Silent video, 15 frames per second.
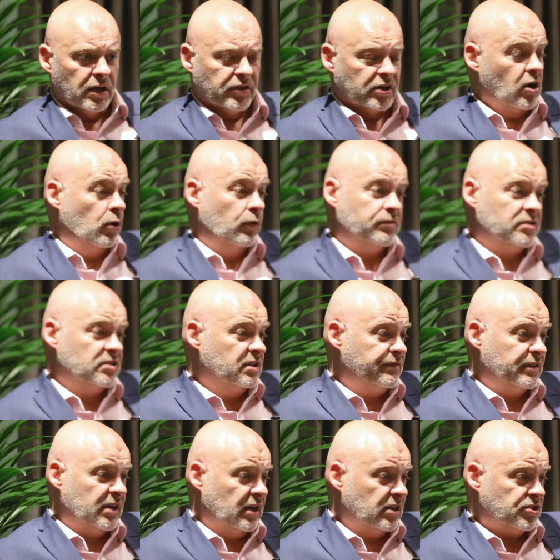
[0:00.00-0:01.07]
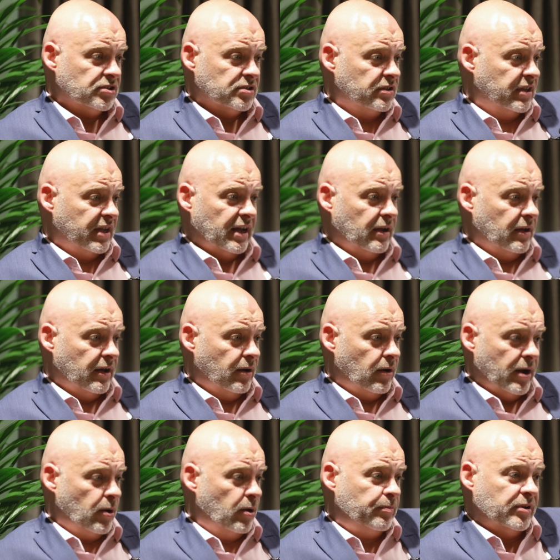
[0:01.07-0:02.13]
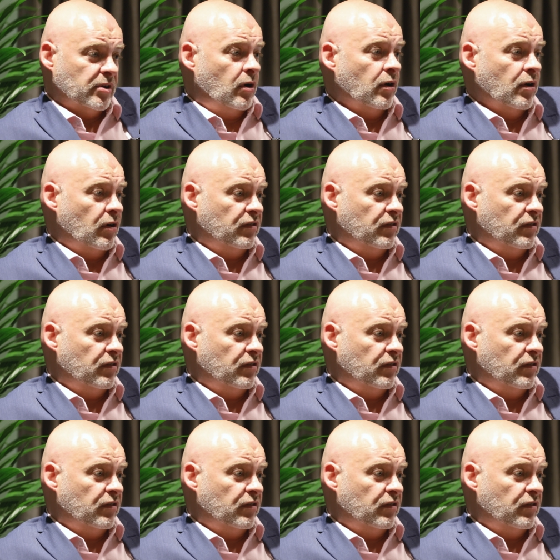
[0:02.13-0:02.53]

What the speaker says: COLF certification that the LPI